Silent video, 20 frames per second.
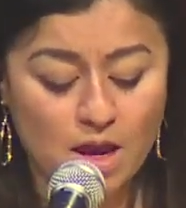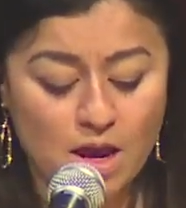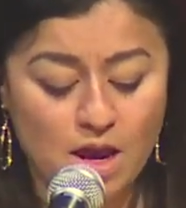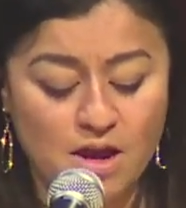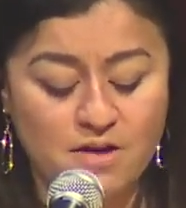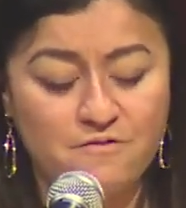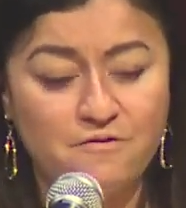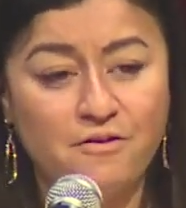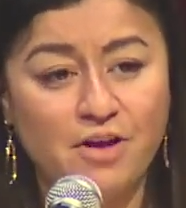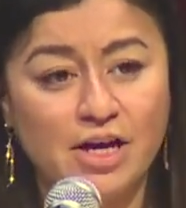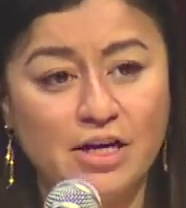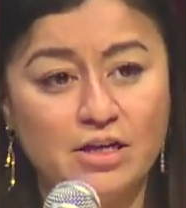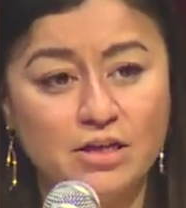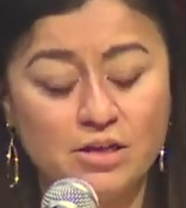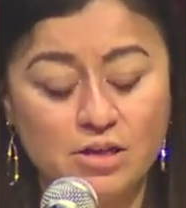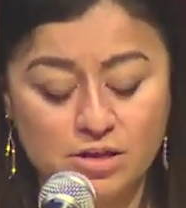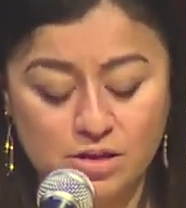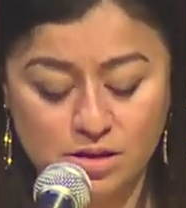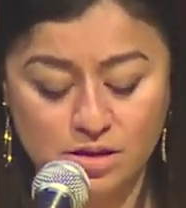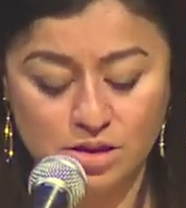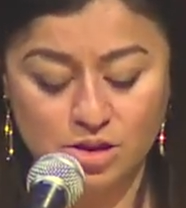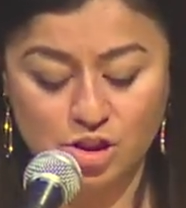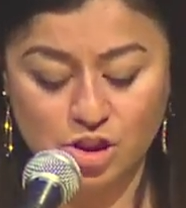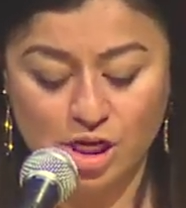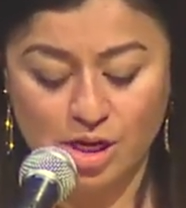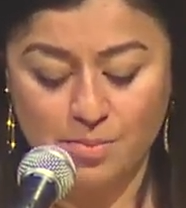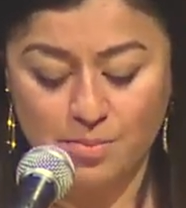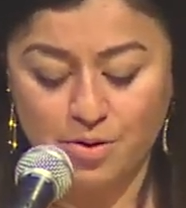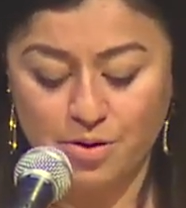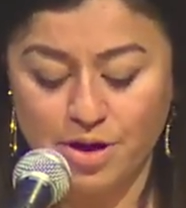And finally, to the
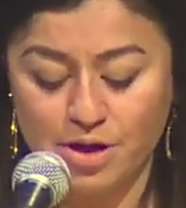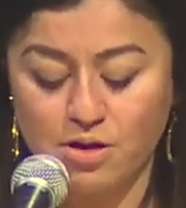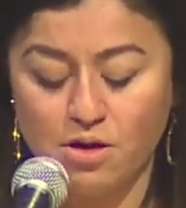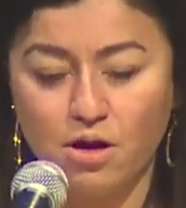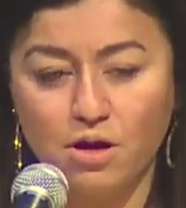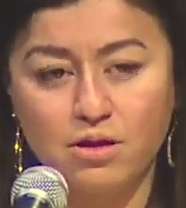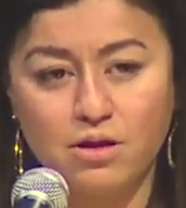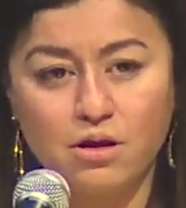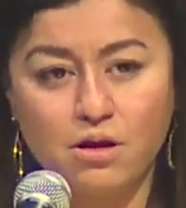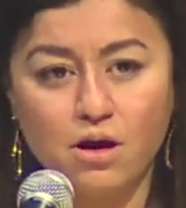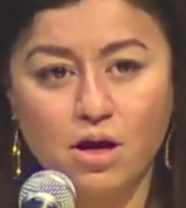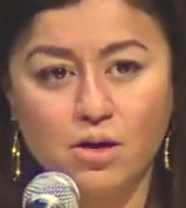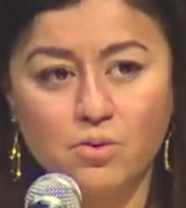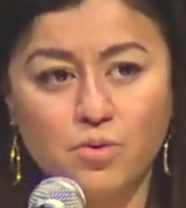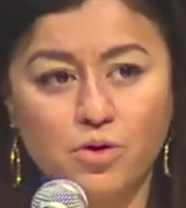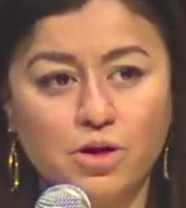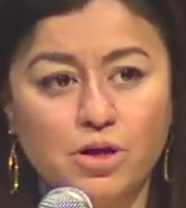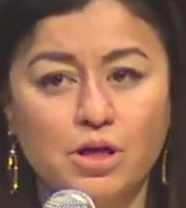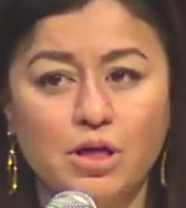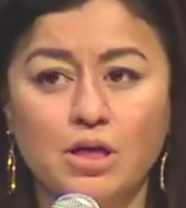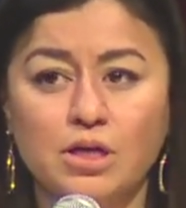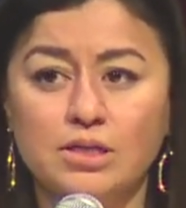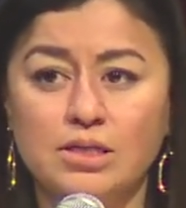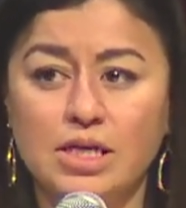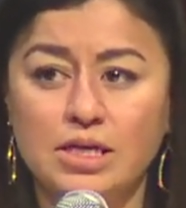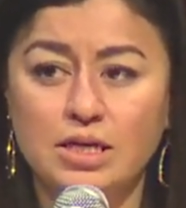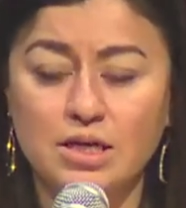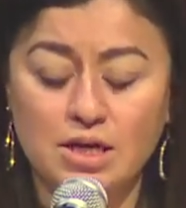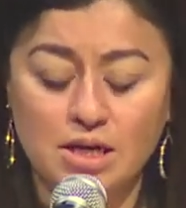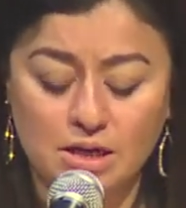Chamber and all their hardworking and
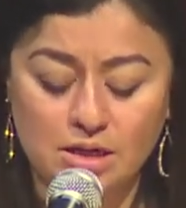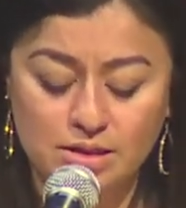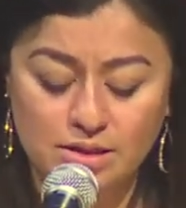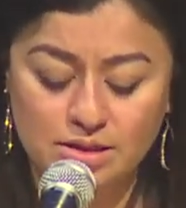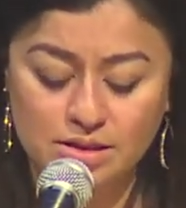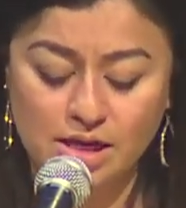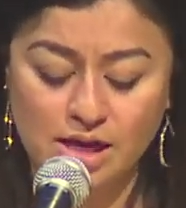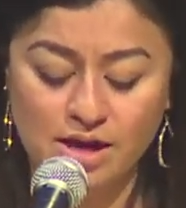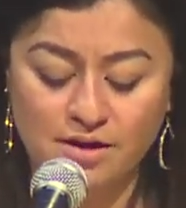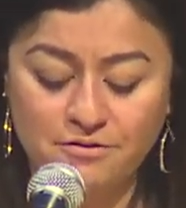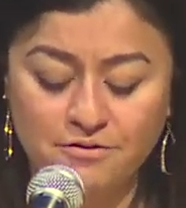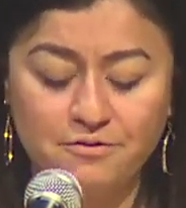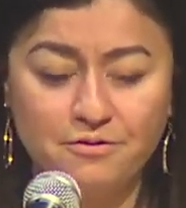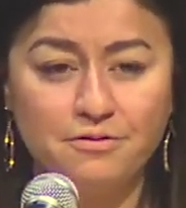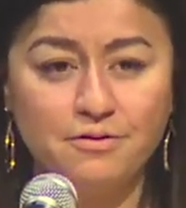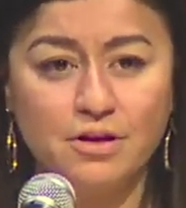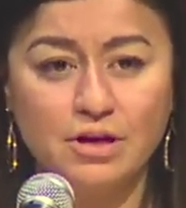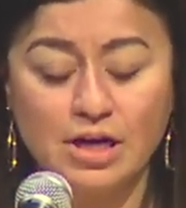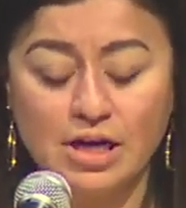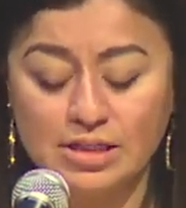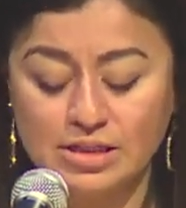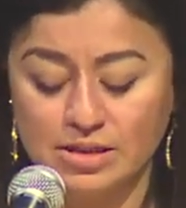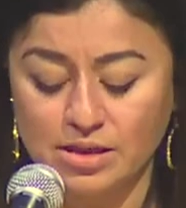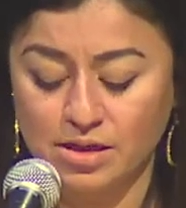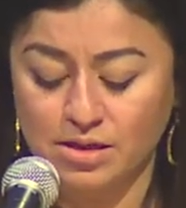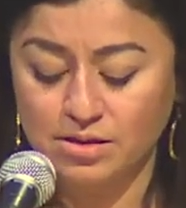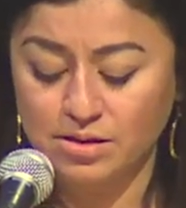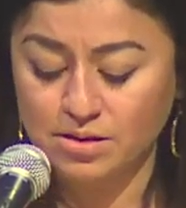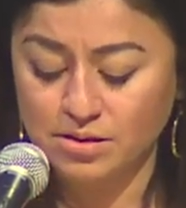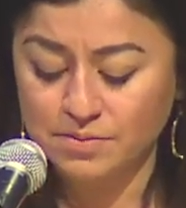dedicated staff,
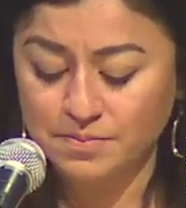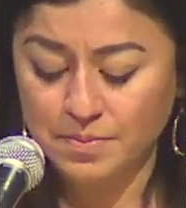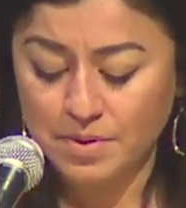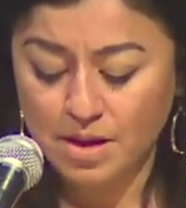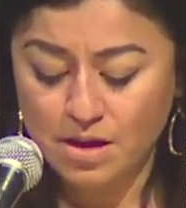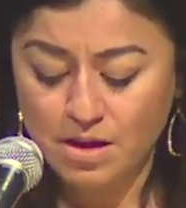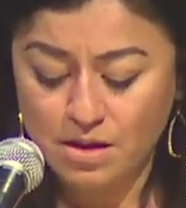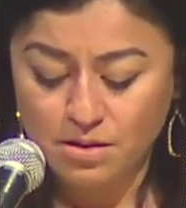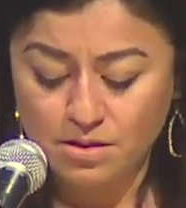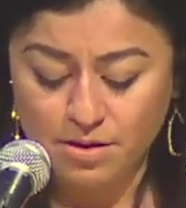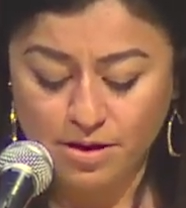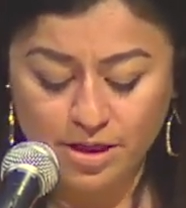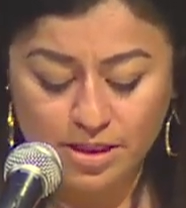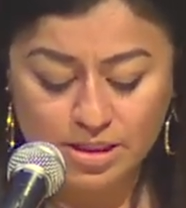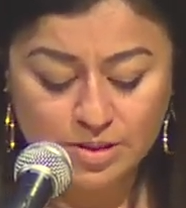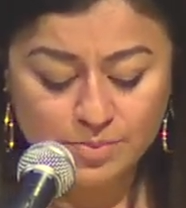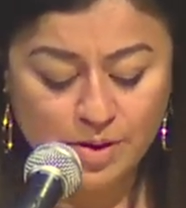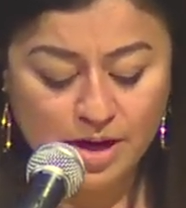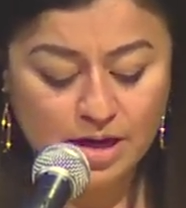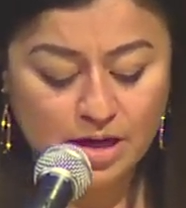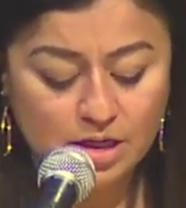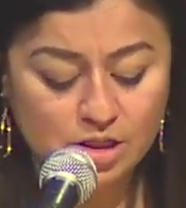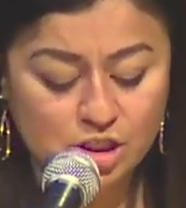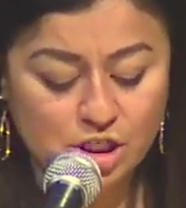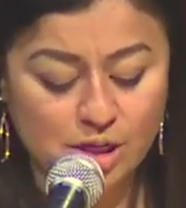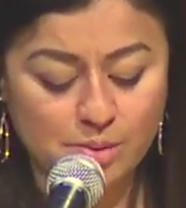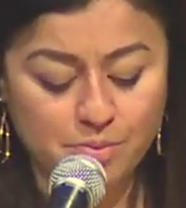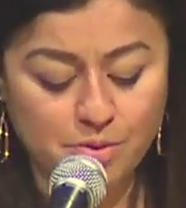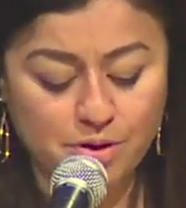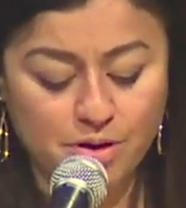gracias. The Hispanic
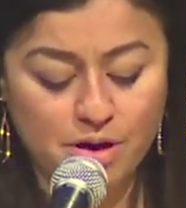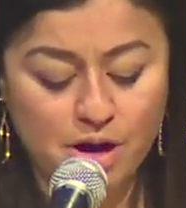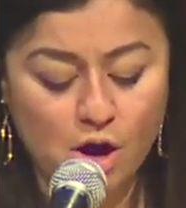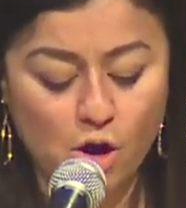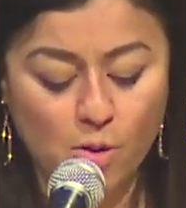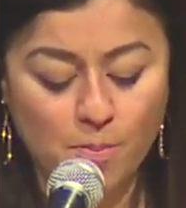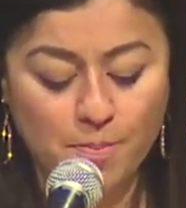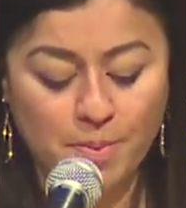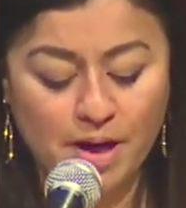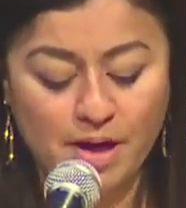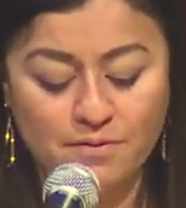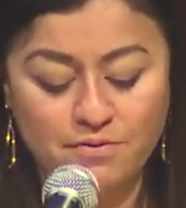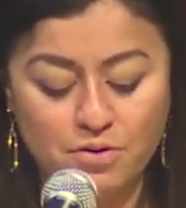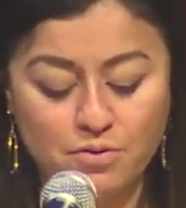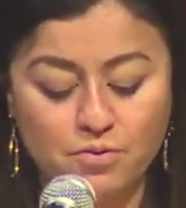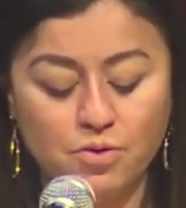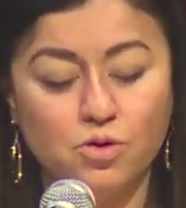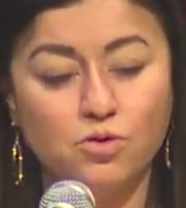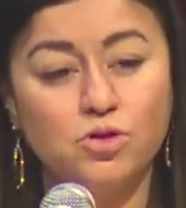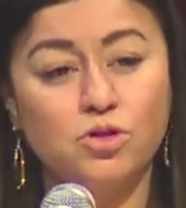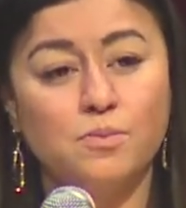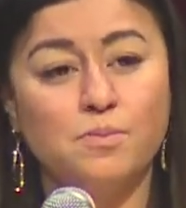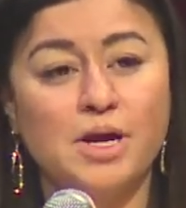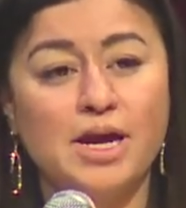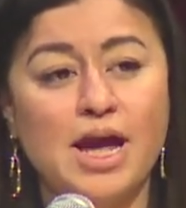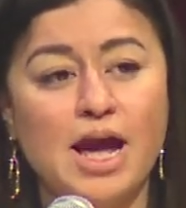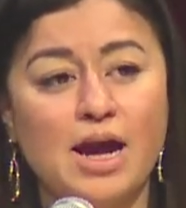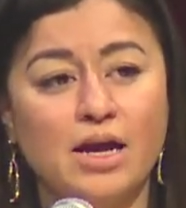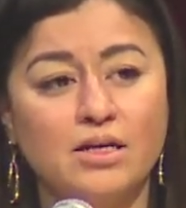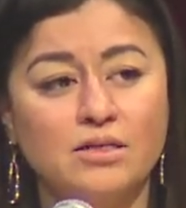Chamber helped pave the road to my
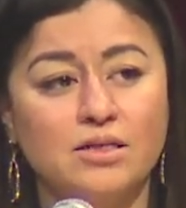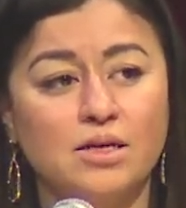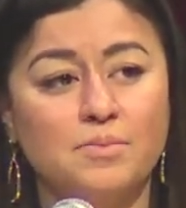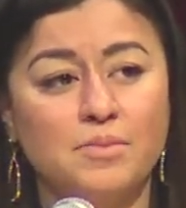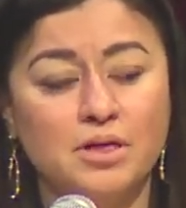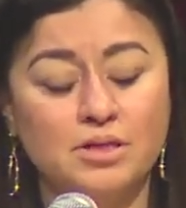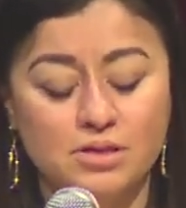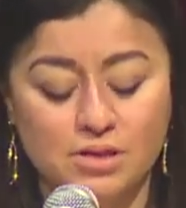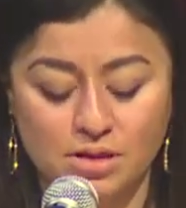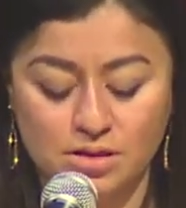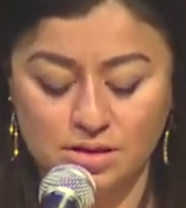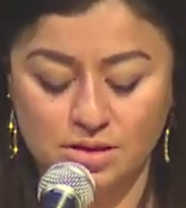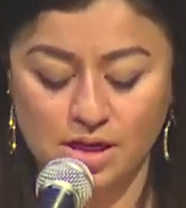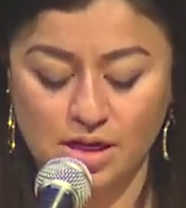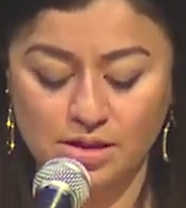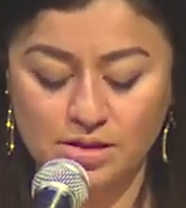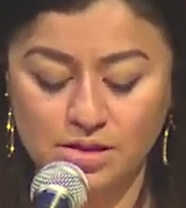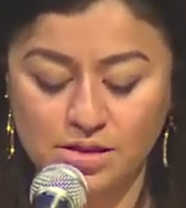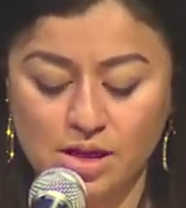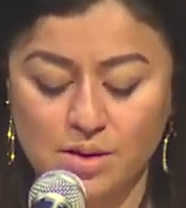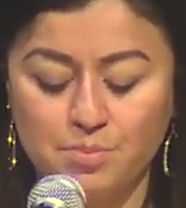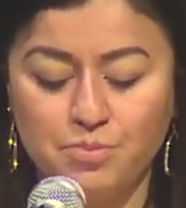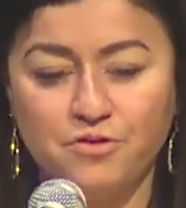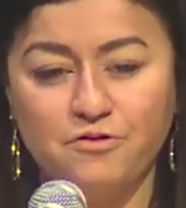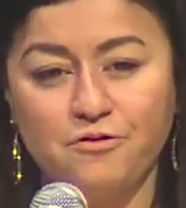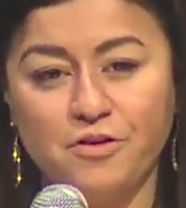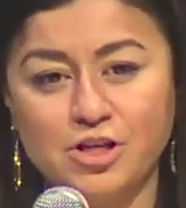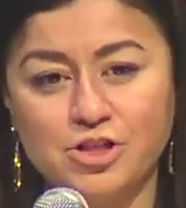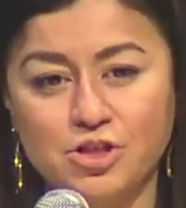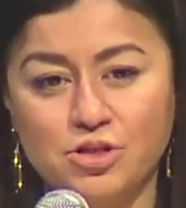academic success and
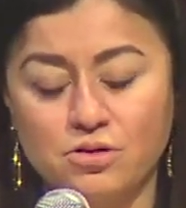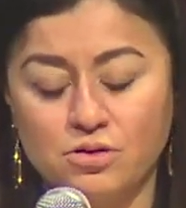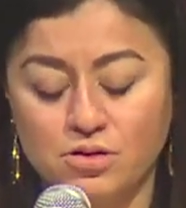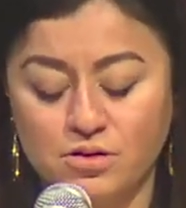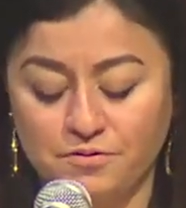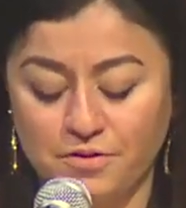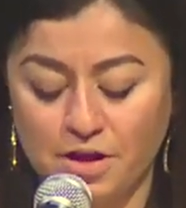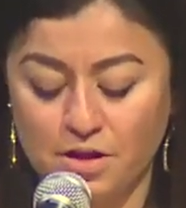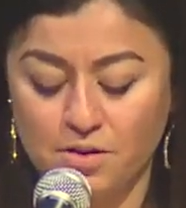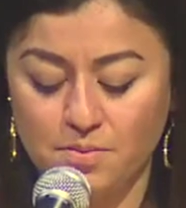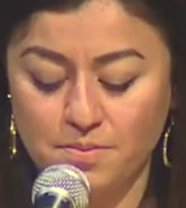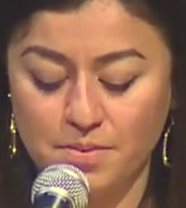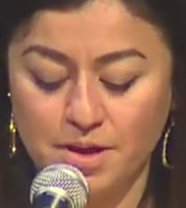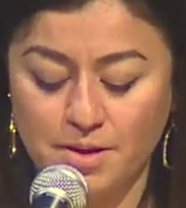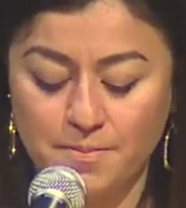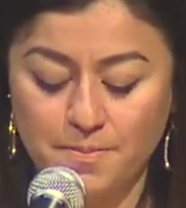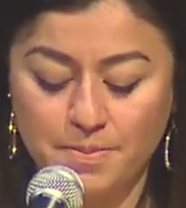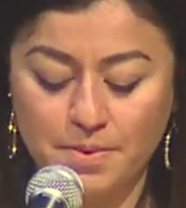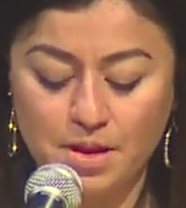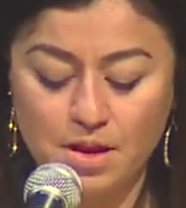professional development.